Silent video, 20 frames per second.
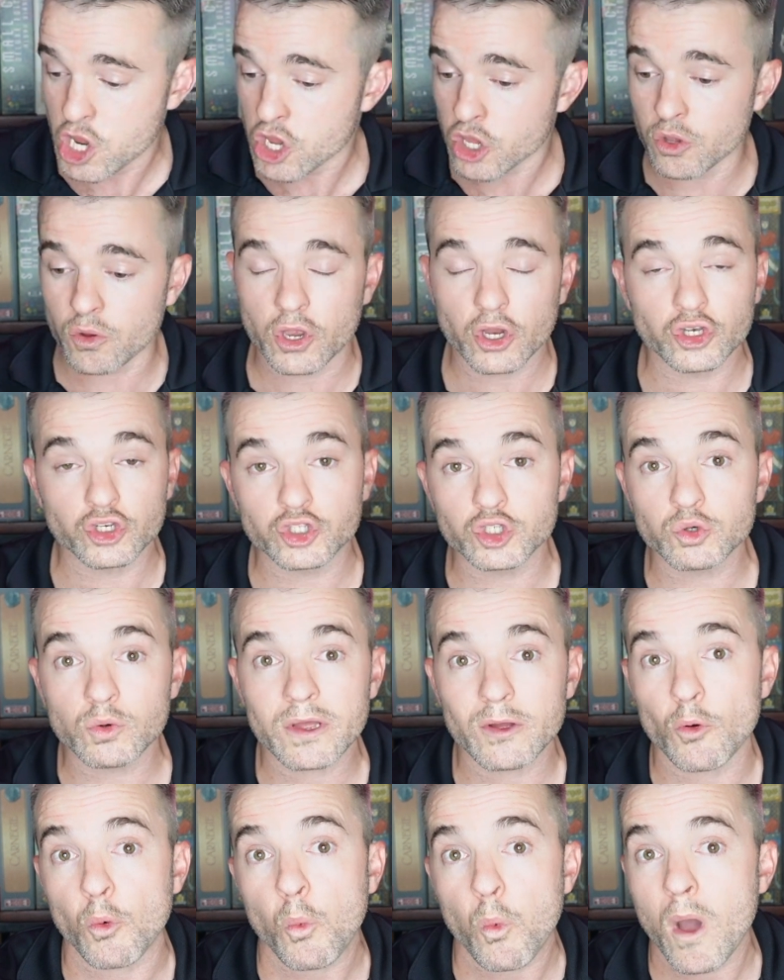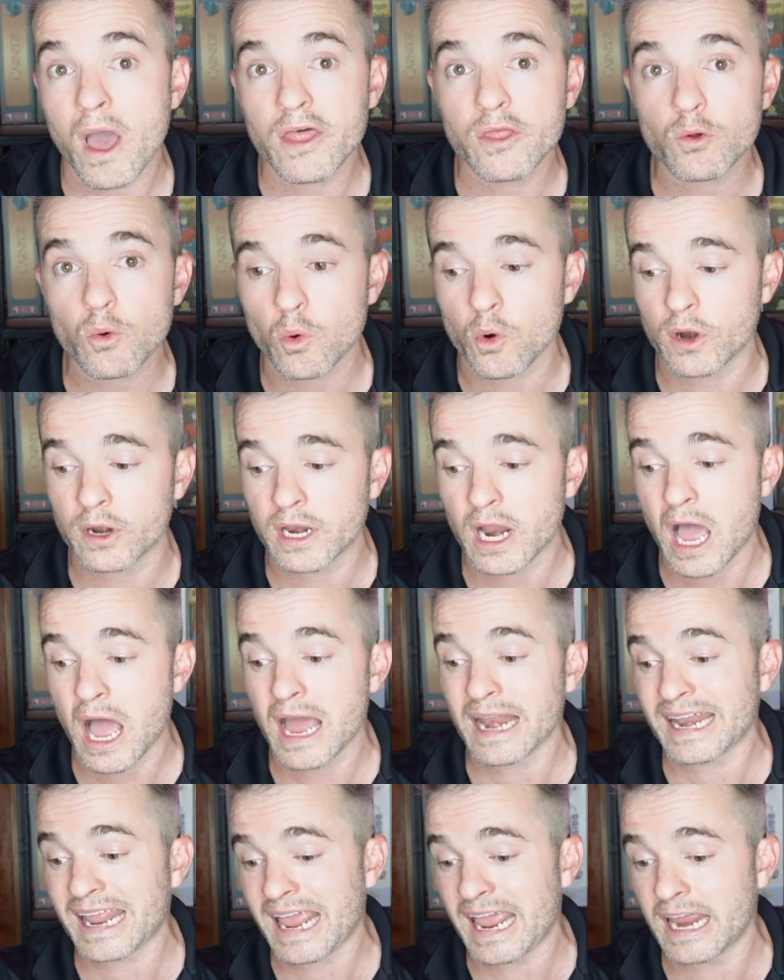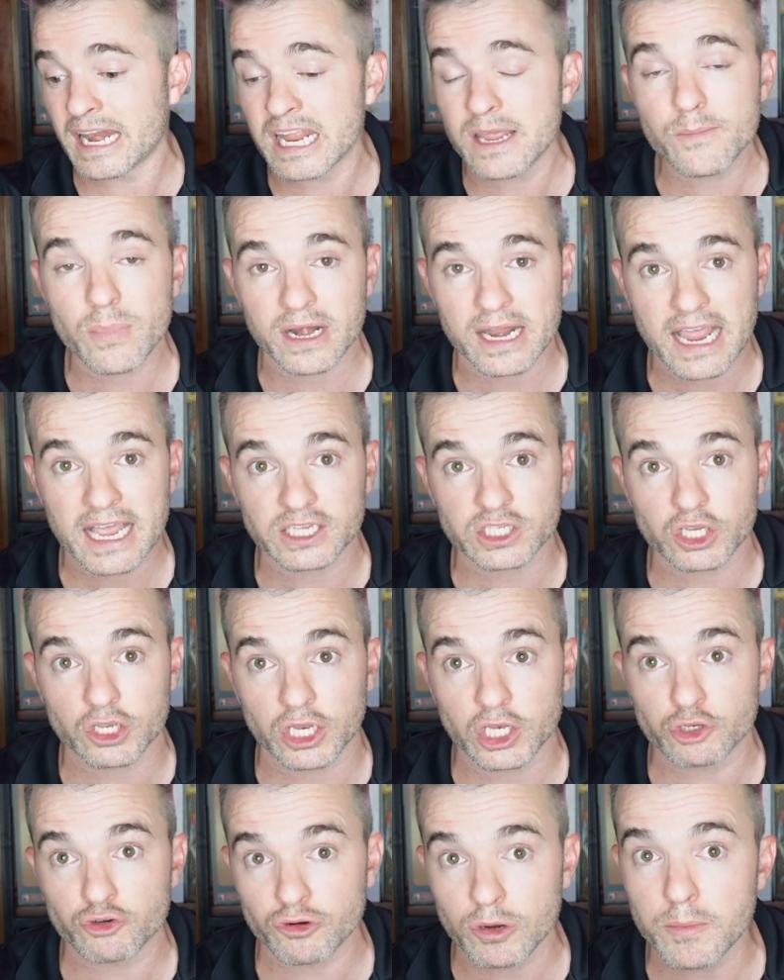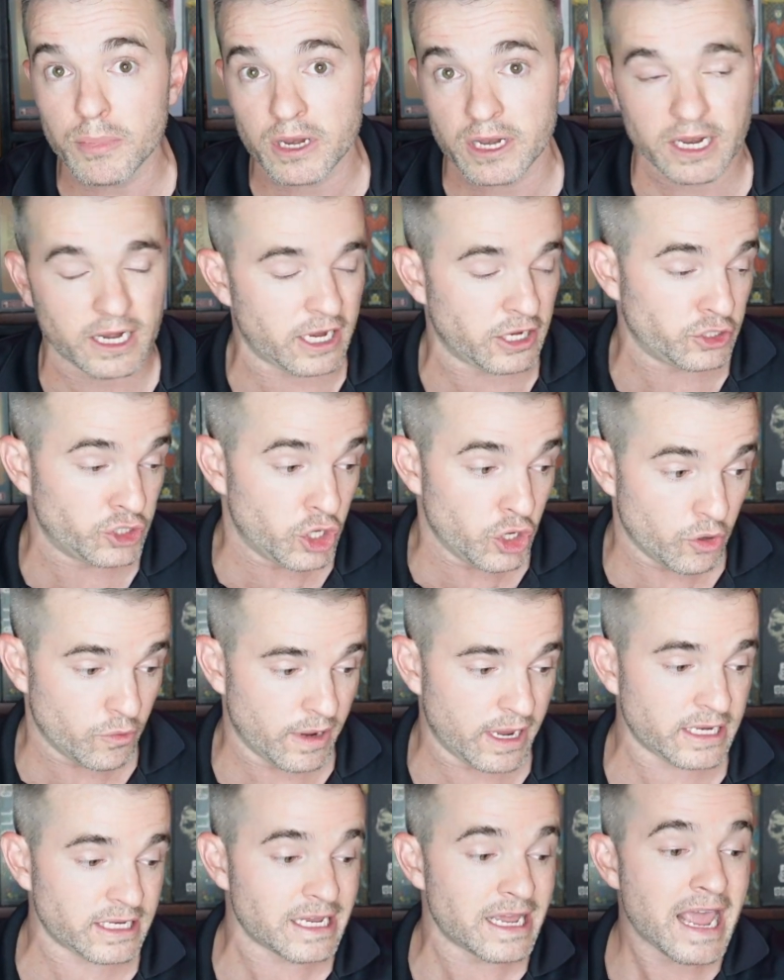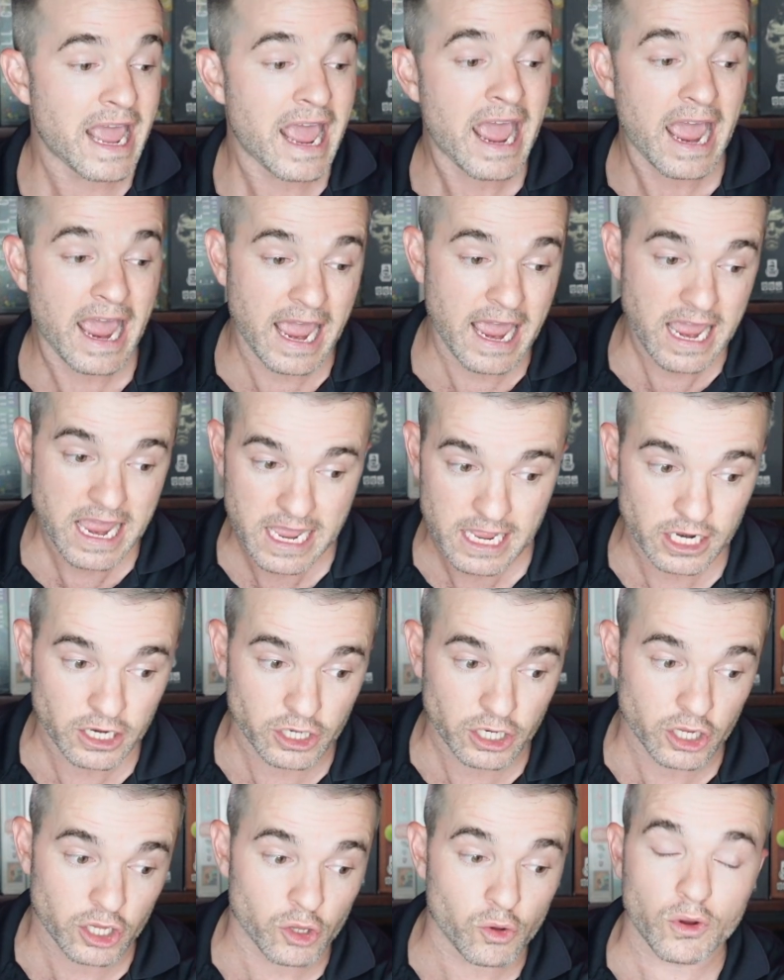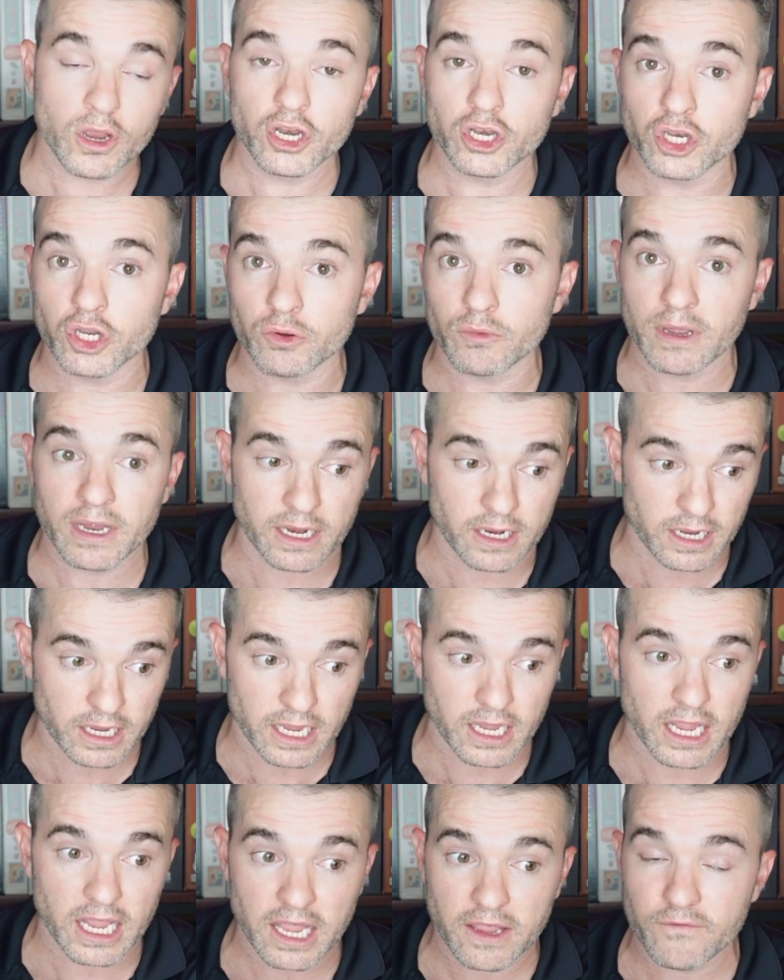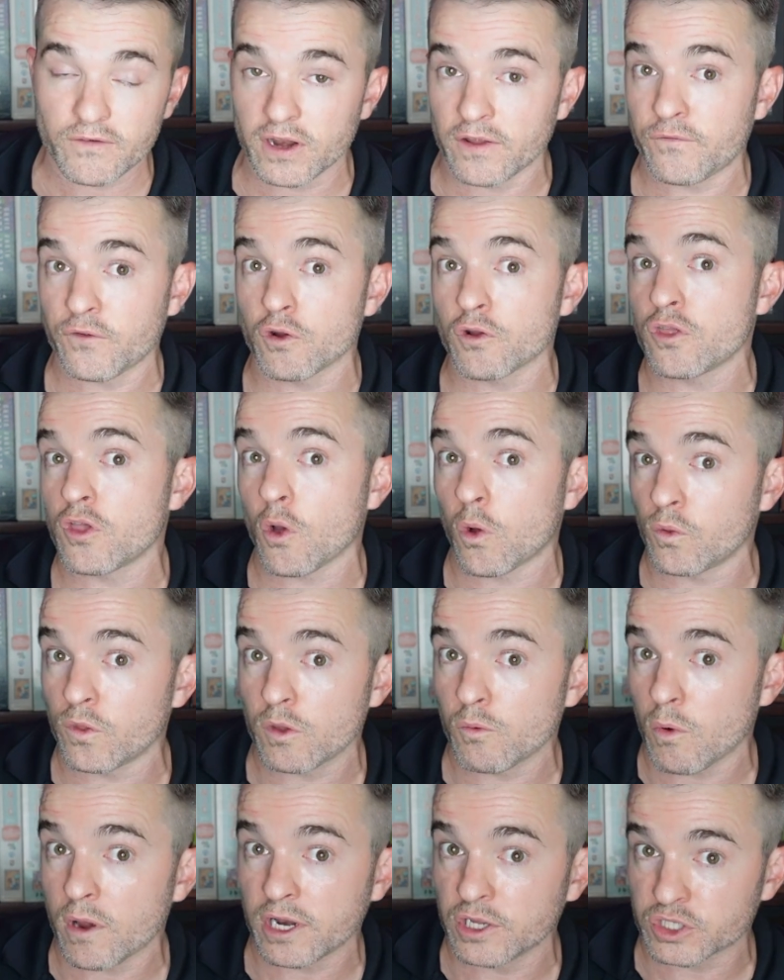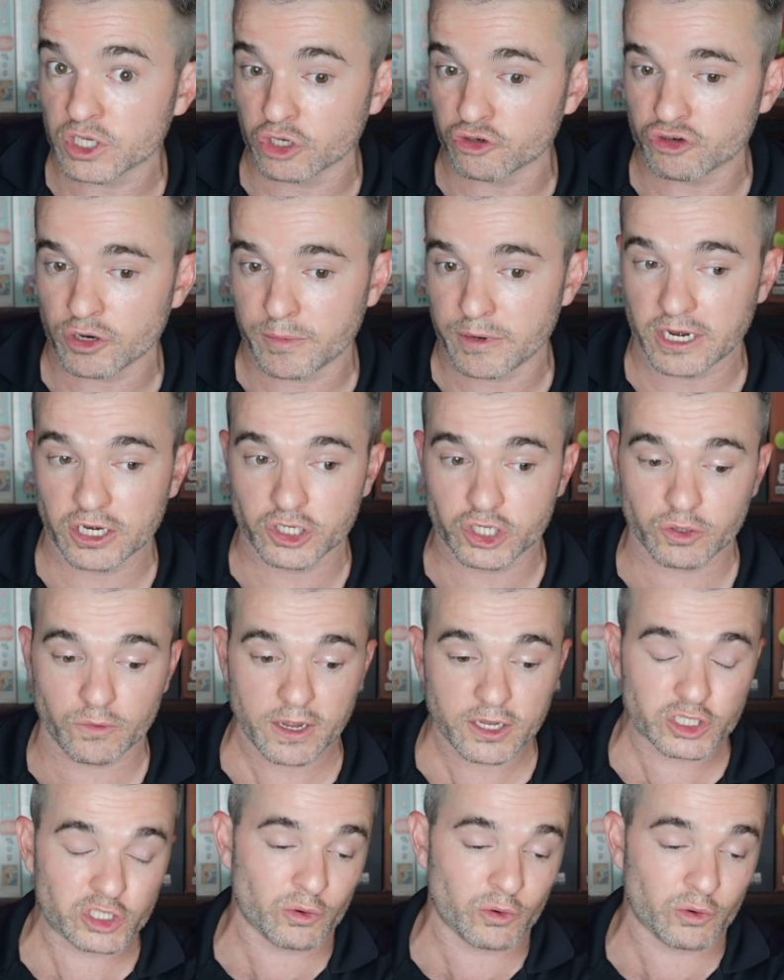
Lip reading: You can do it whether or not anybody has contributed to it, and you can do it even if you're the only one who's contributed to it.